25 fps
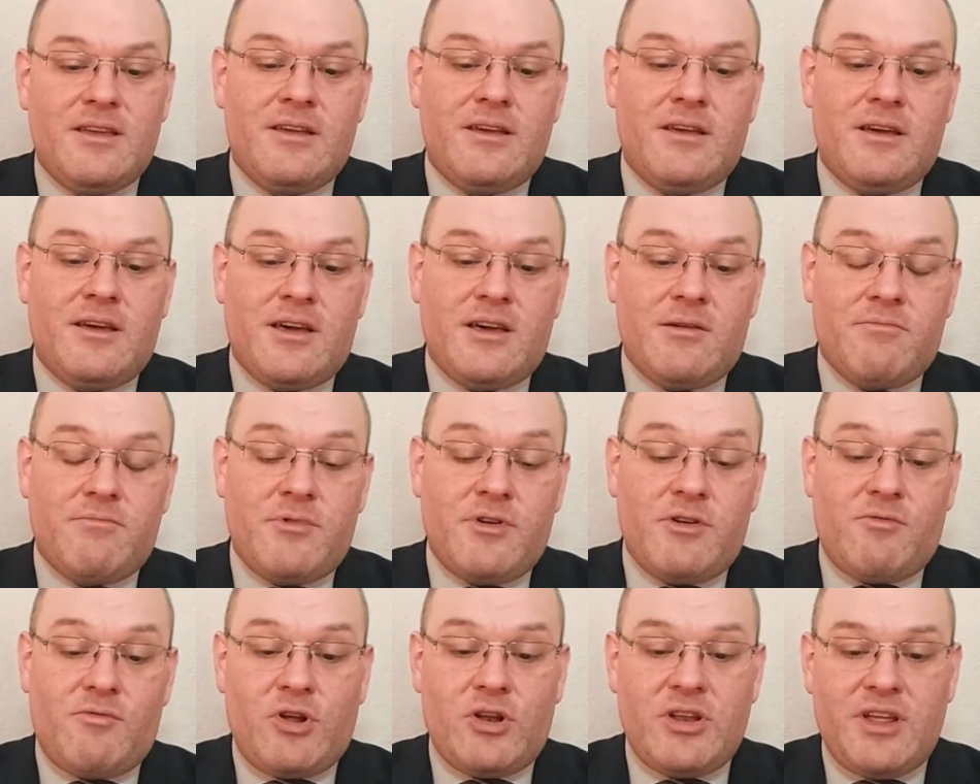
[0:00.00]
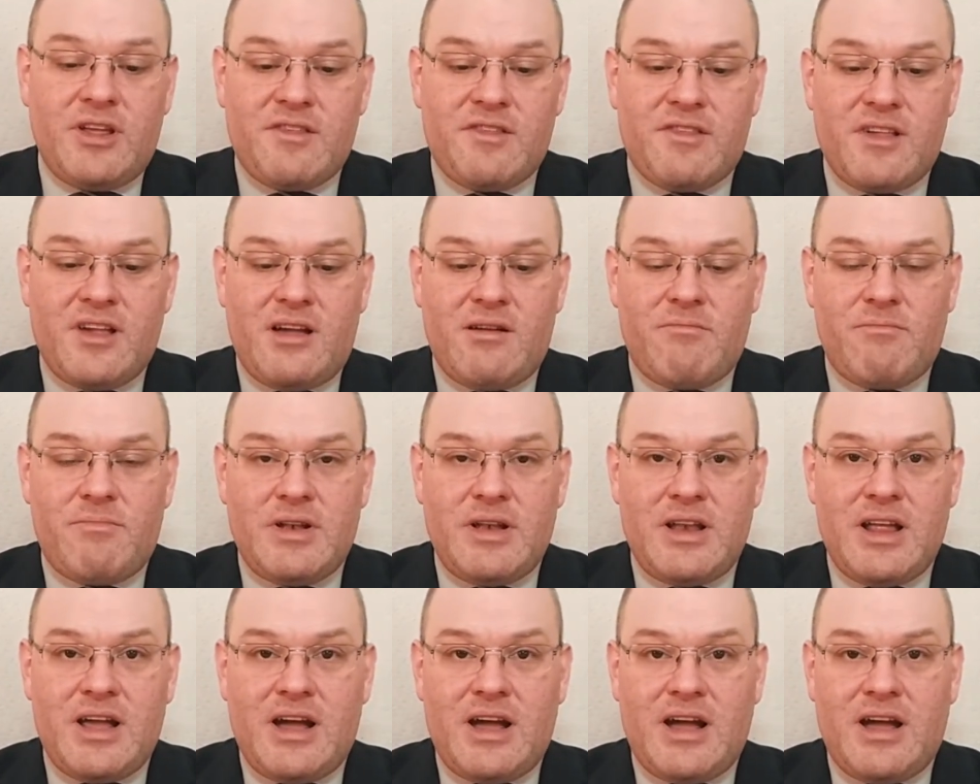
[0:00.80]
One
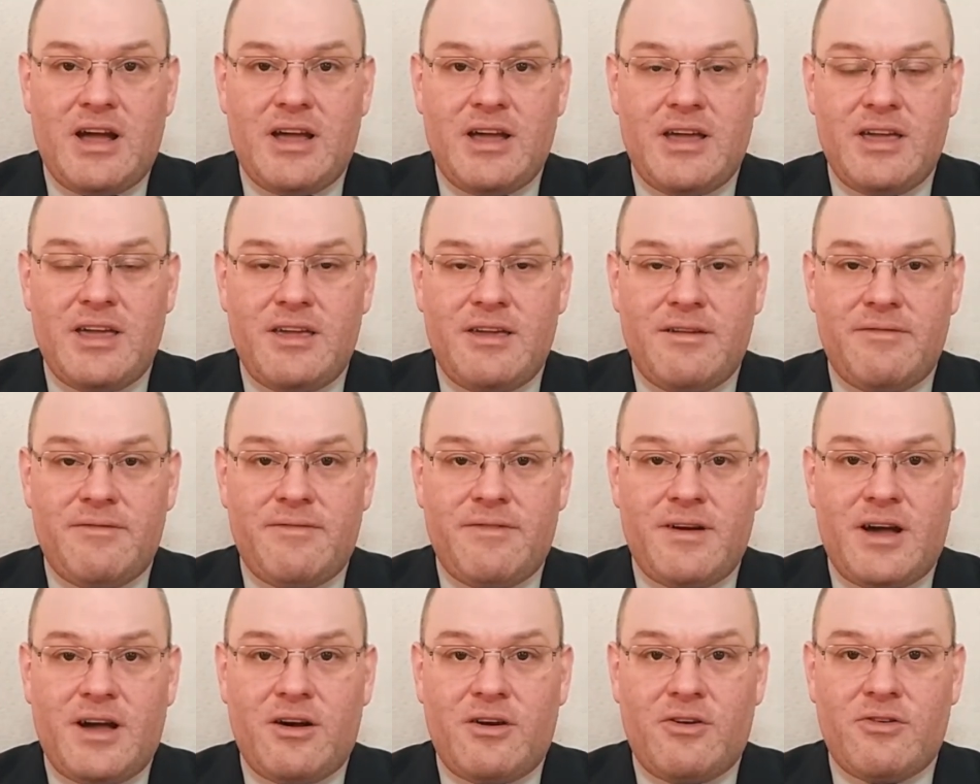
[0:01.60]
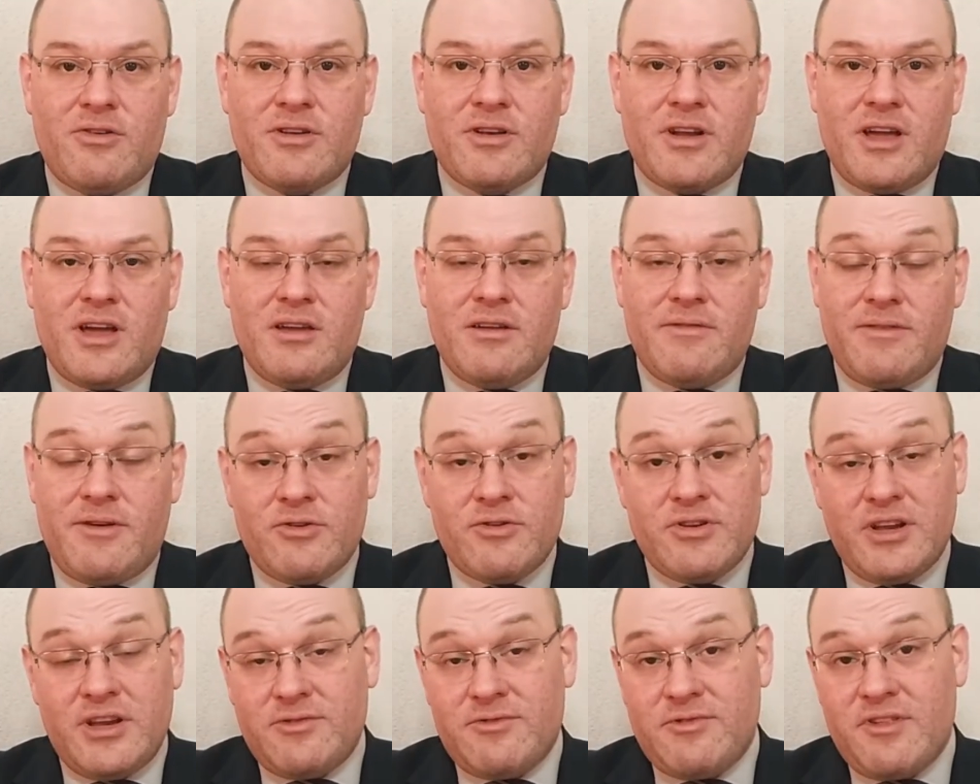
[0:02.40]
example I
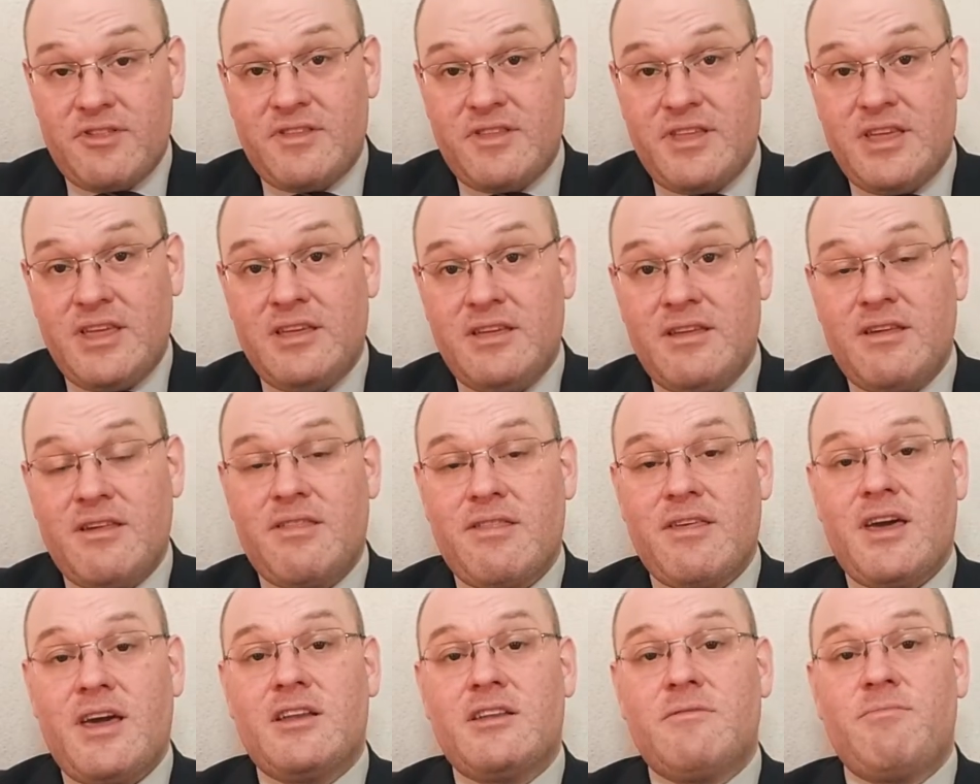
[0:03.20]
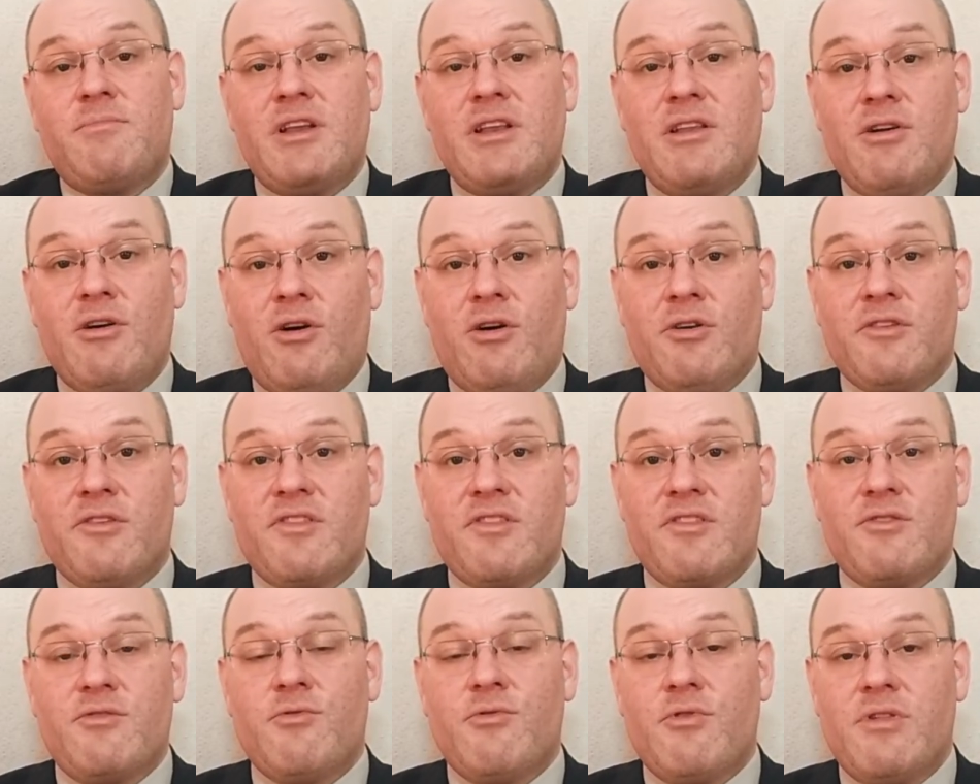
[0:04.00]
found interesting that
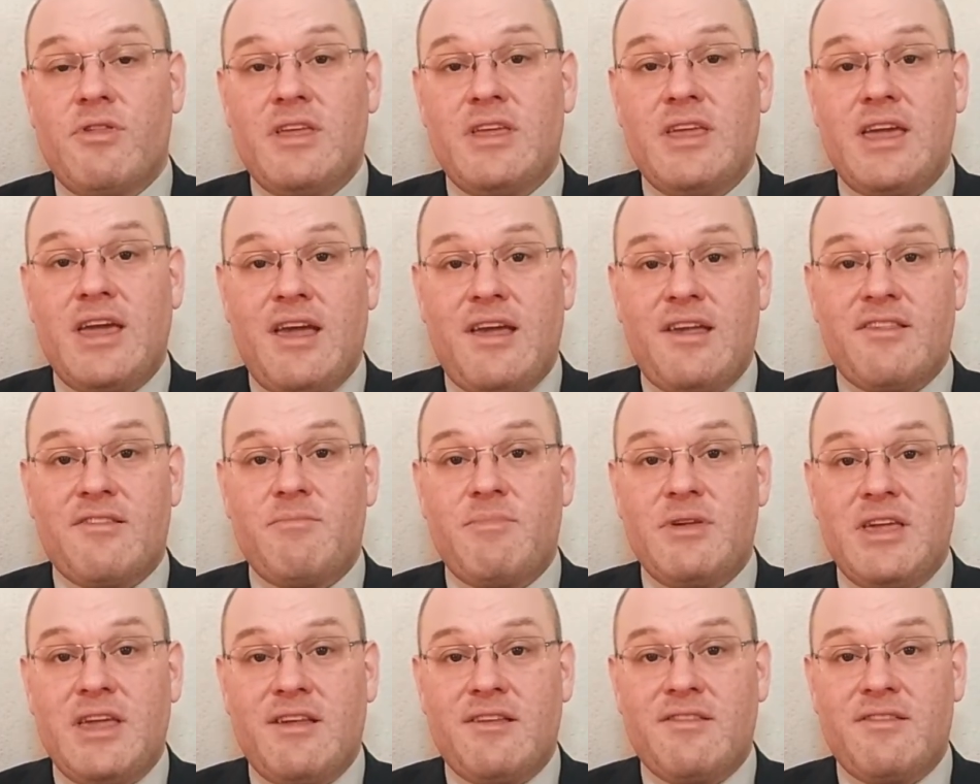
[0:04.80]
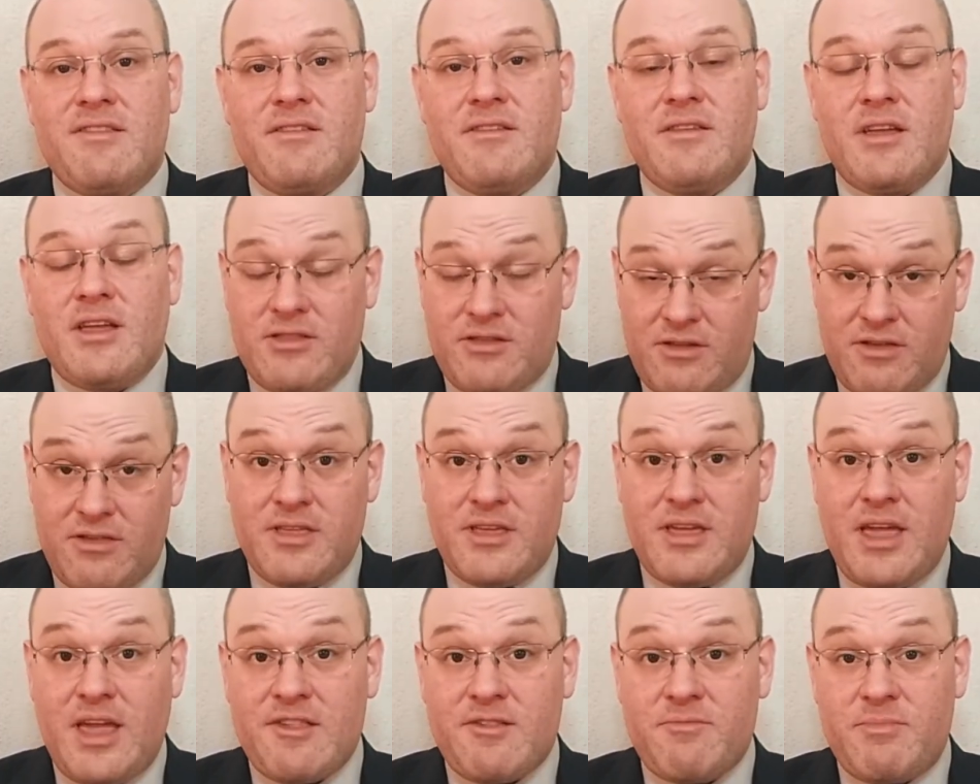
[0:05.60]
belongs to the
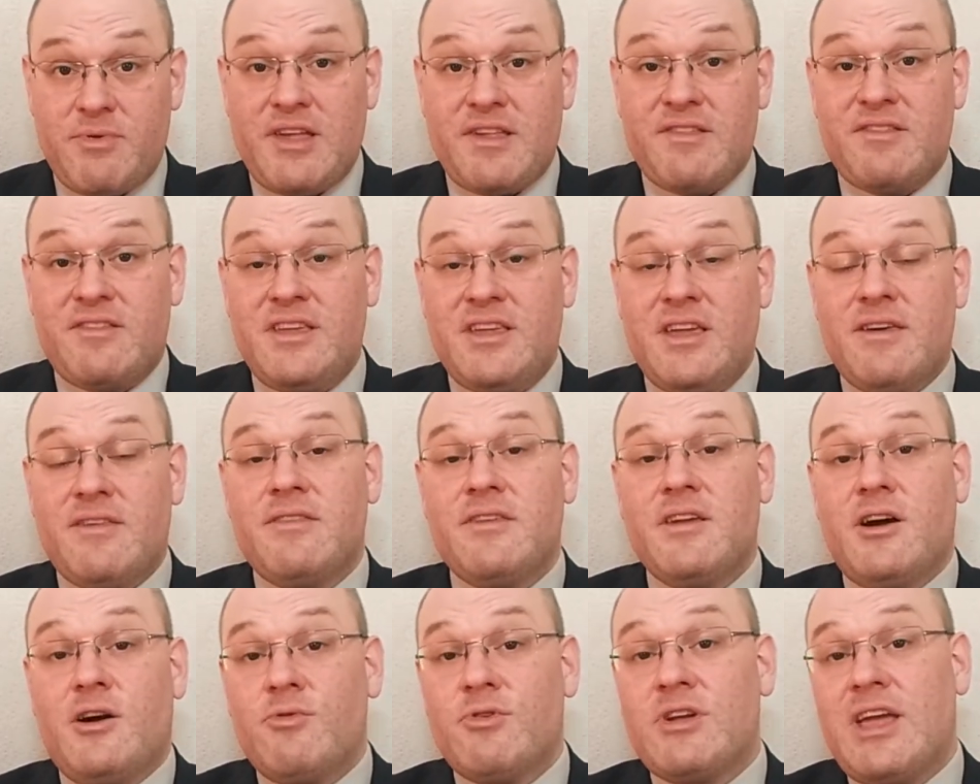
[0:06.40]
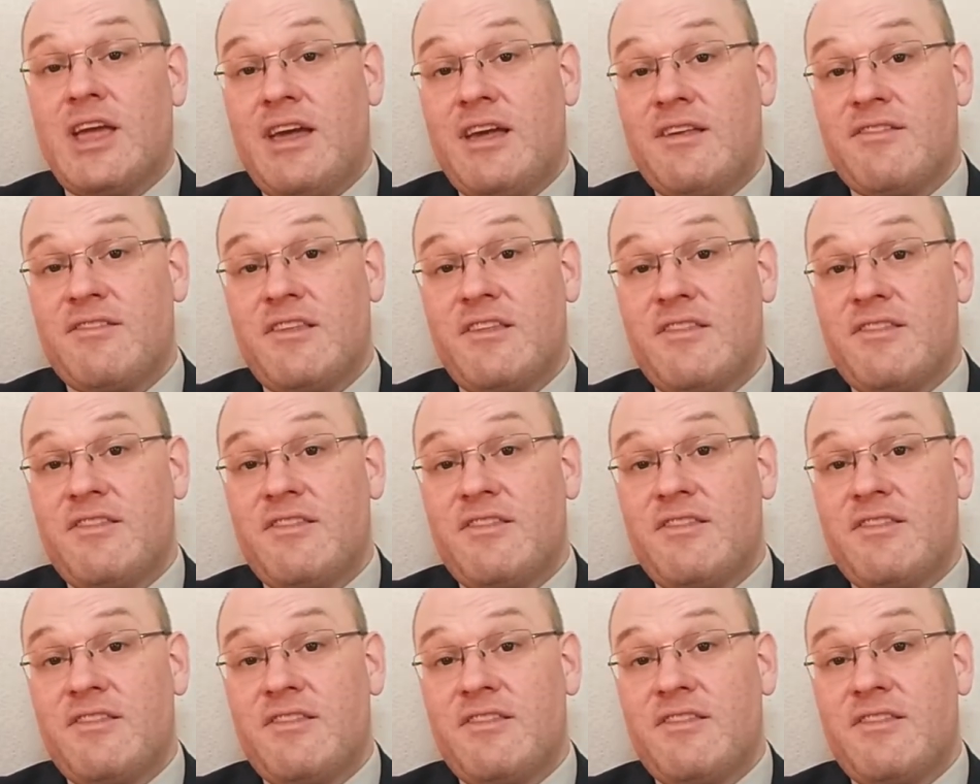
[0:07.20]
SBST and the OES.